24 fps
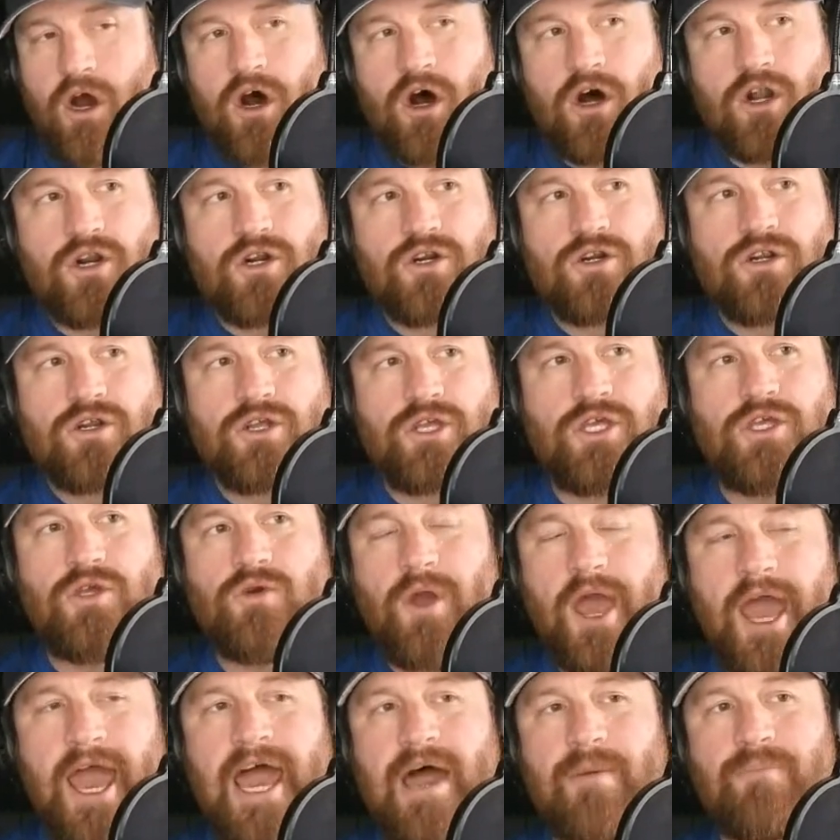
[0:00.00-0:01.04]
are
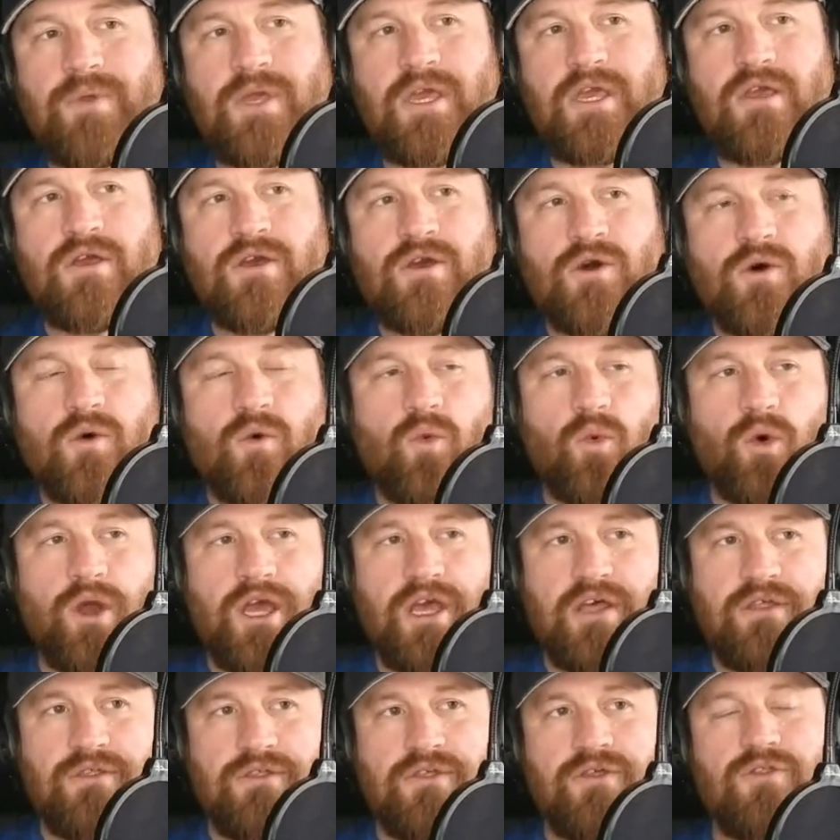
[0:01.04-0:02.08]
you happy
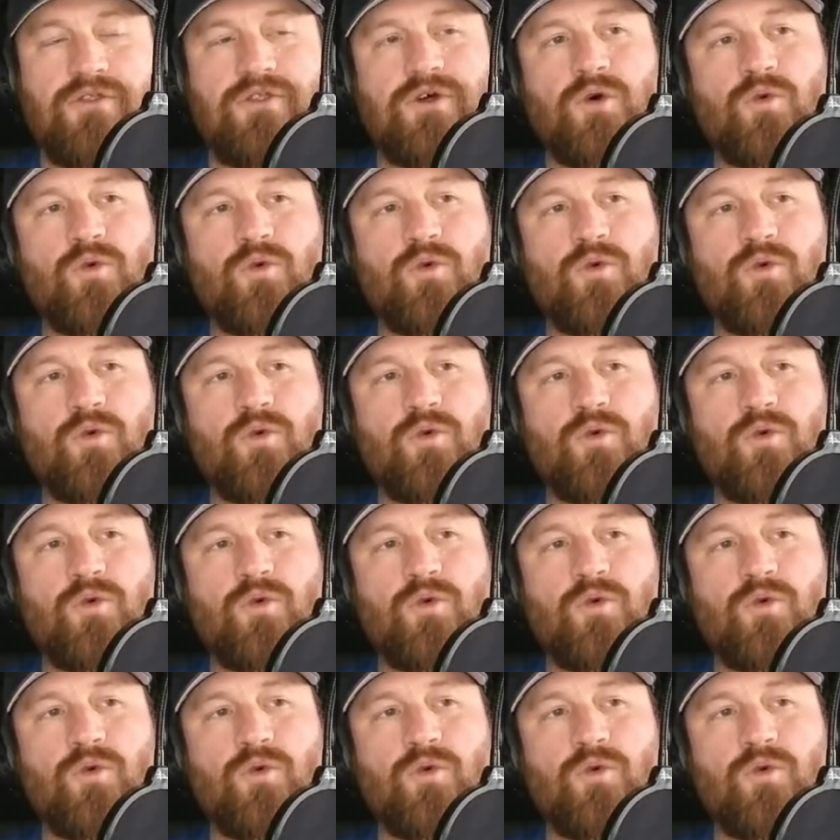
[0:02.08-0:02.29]
with